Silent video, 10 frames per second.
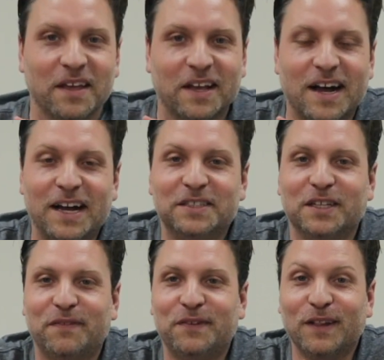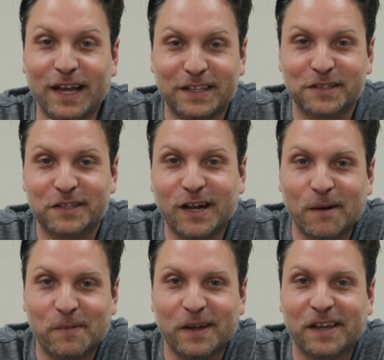Guys, if you like this
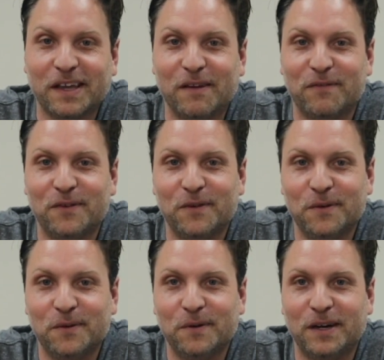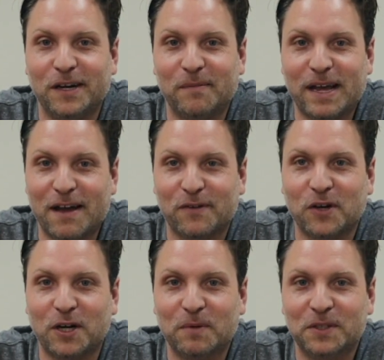topic, if you have
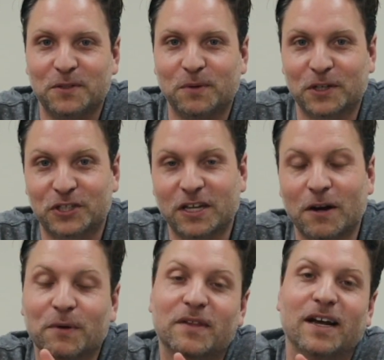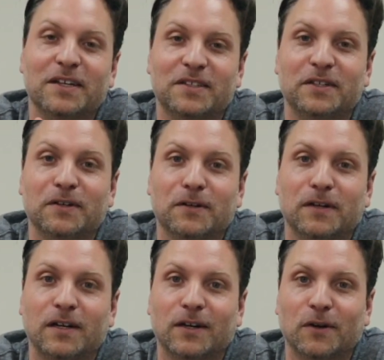comments you want to share with guys that
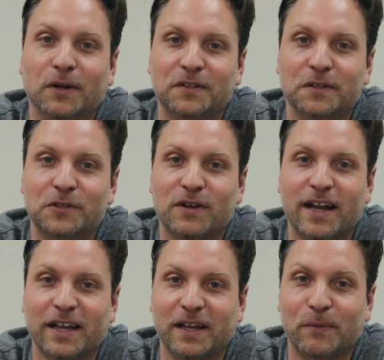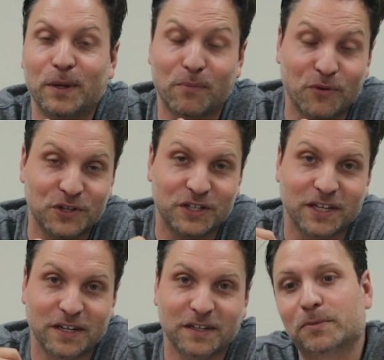are going to the track, we
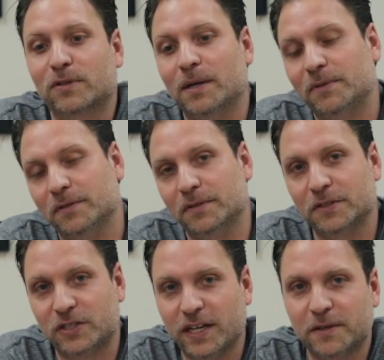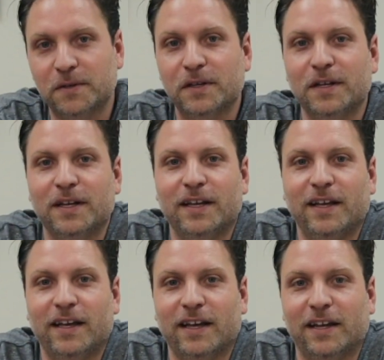appreciate it. Subscribe to this channel.
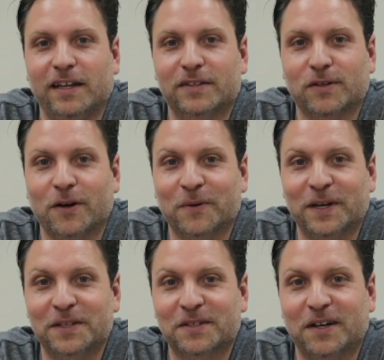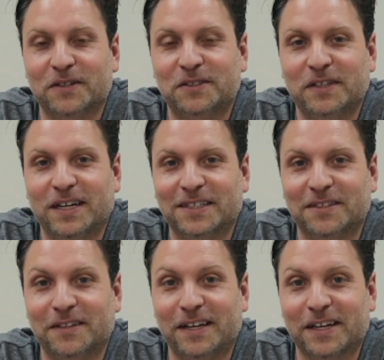And as always, I'll see you guys
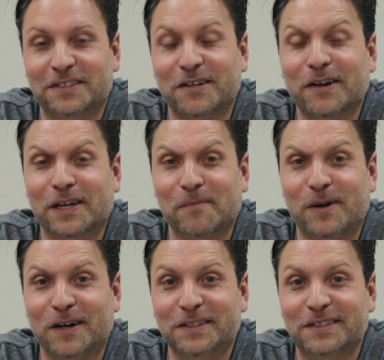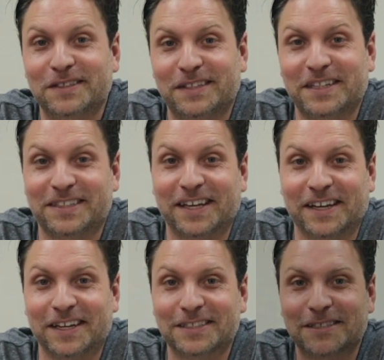on the next Talking Mods. Thanks again,
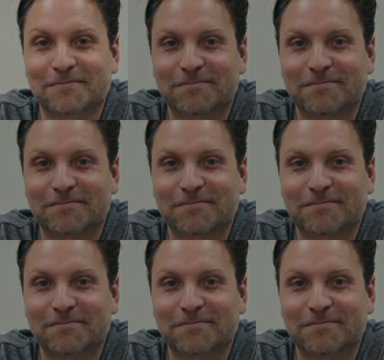guys.